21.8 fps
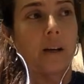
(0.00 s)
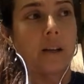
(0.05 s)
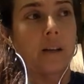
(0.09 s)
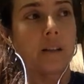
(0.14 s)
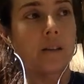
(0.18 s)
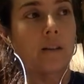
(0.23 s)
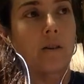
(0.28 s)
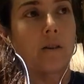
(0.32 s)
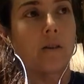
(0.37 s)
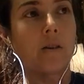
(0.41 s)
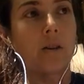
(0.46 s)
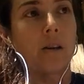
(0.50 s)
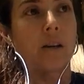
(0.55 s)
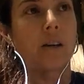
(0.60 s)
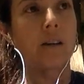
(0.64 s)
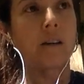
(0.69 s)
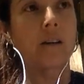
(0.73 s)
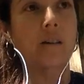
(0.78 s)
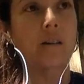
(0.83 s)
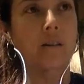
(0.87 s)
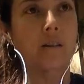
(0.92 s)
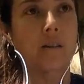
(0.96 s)
So
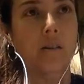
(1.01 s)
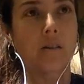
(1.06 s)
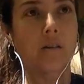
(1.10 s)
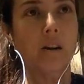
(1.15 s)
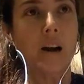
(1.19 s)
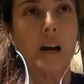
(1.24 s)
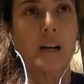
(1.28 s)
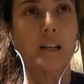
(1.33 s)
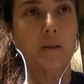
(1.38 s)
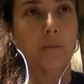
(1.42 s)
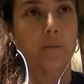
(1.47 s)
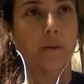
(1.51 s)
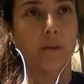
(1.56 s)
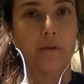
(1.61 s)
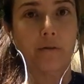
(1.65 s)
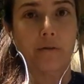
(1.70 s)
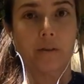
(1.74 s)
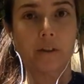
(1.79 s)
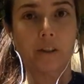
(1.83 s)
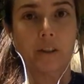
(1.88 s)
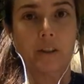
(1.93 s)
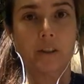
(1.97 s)
grasp your
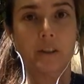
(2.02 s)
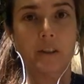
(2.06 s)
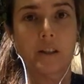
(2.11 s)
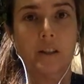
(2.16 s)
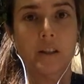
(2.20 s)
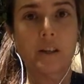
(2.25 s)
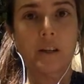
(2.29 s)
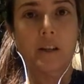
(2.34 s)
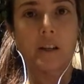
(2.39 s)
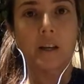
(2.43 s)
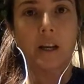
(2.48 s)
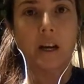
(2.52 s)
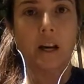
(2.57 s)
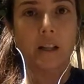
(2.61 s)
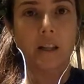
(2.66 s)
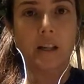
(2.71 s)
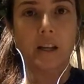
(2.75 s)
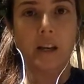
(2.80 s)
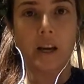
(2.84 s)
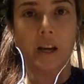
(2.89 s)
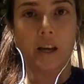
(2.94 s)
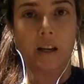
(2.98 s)
foot at
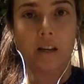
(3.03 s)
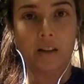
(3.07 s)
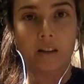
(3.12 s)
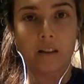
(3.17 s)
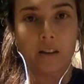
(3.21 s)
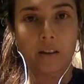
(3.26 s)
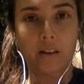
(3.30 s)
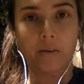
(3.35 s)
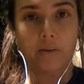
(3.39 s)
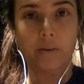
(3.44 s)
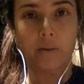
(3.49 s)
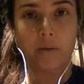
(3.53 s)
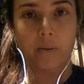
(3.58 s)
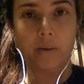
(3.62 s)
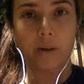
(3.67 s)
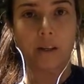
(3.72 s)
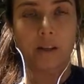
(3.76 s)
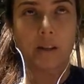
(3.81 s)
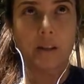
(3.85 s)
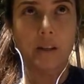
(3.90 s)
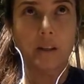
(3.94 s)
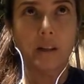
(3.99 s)
the ankle, if you
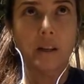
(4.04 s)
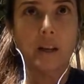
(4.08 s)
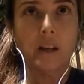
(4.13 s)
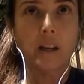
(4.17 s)
will,